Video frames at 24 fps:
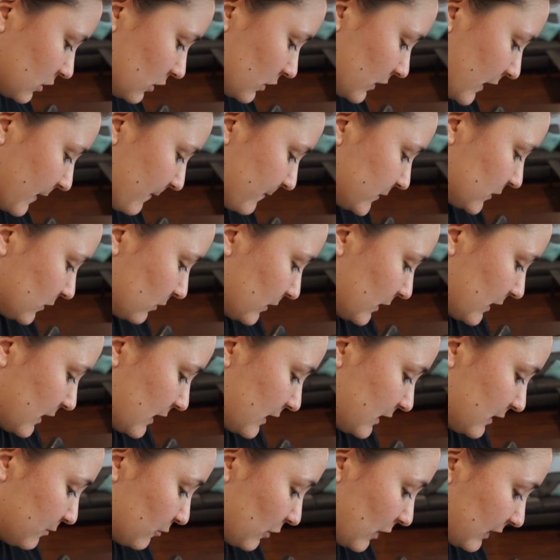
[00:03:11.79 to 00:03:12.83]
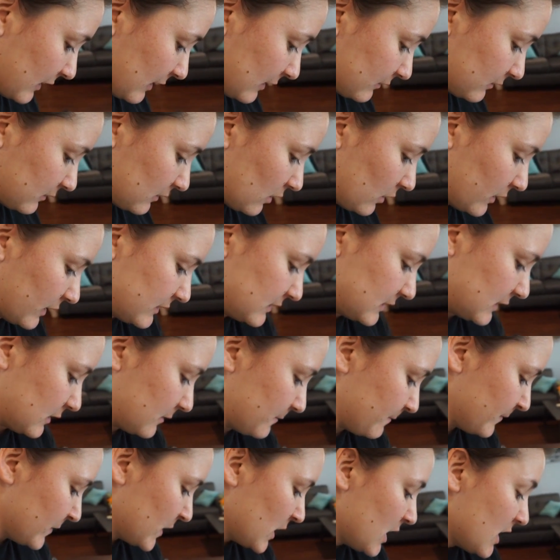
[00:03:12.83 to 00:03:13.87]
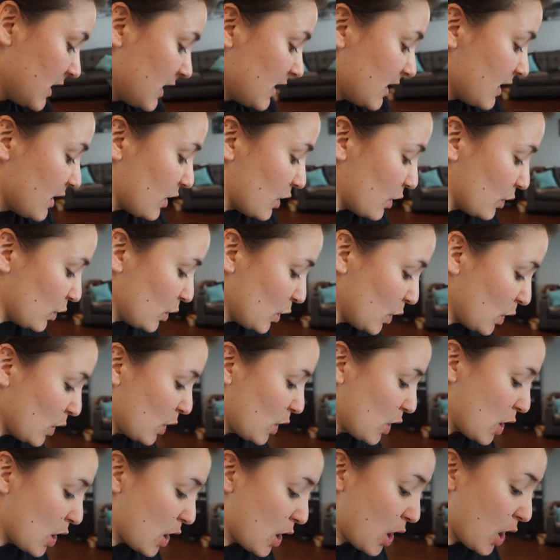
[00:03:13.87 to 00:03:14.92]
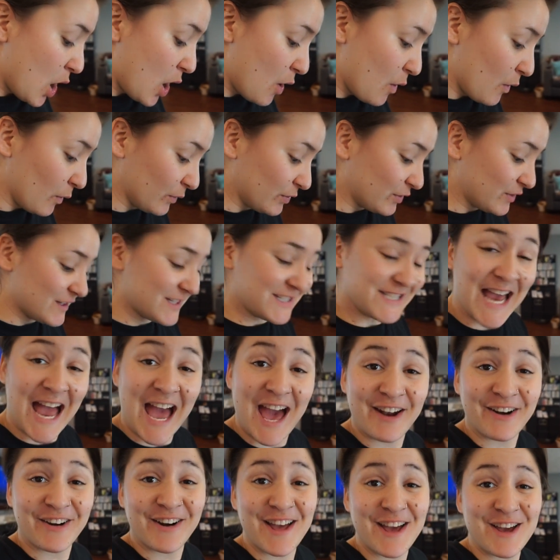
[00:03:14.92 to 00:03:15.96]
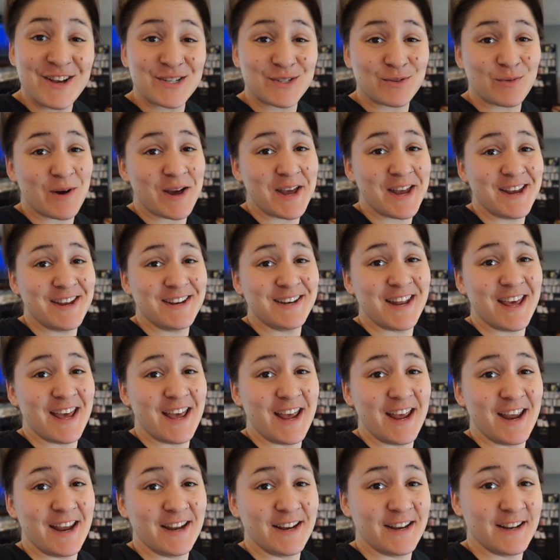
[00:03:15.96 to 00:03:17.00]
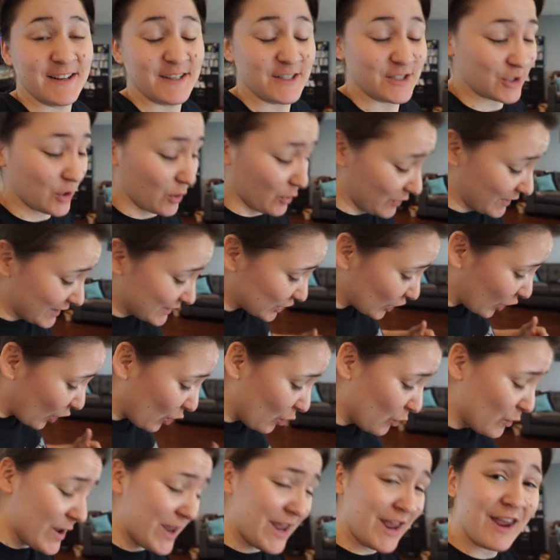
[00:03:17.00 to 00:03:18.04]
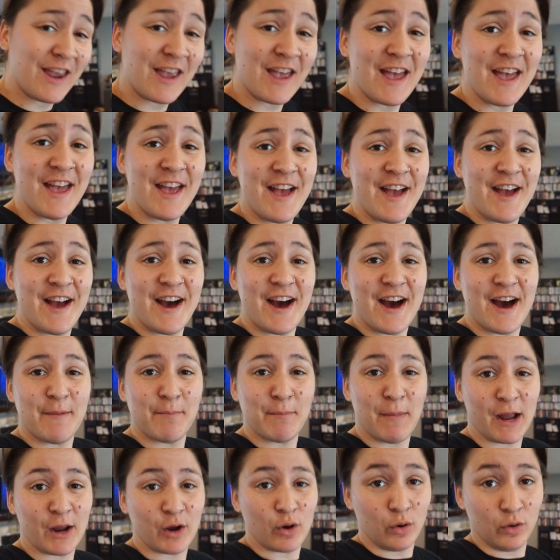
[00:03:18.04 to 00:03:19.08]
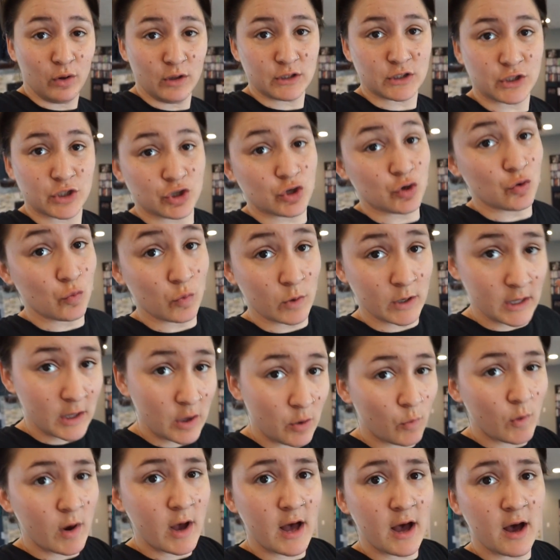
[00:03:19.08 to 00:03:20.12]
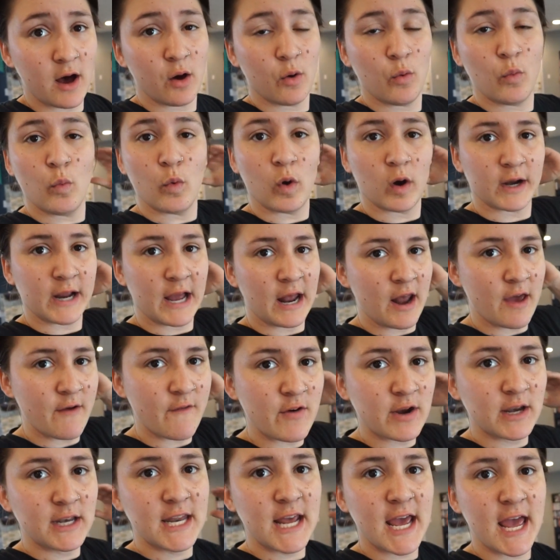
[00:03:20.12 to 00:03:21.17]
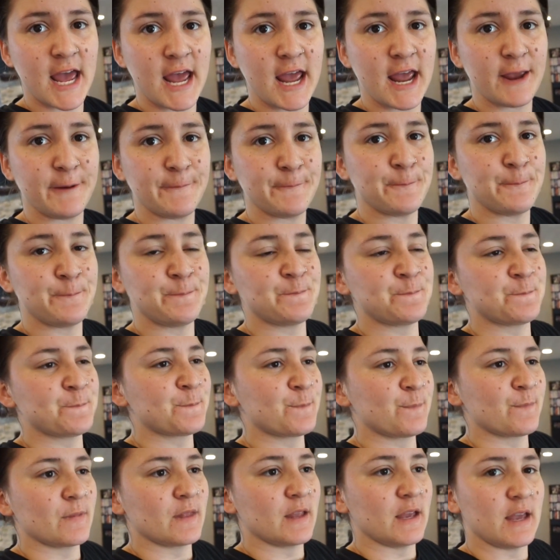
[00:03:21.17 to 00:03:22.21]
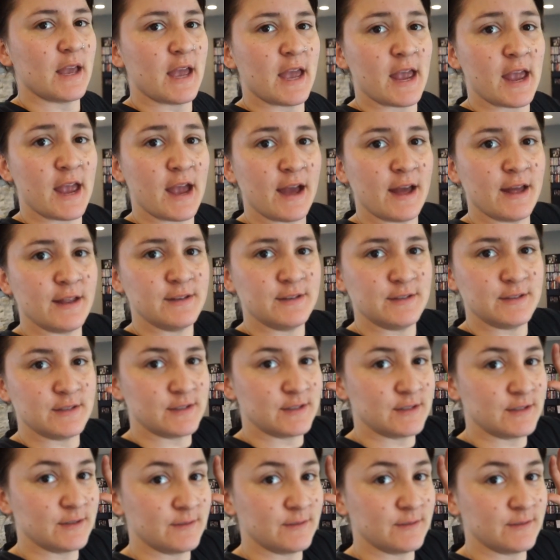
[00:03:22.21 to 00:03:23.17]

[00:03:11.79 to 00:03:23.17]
okay, so wait, I didn't write out, oh yes I did. Woo! Saturday is weighing day, so this whole week, my goal is to do really well, work out every day, and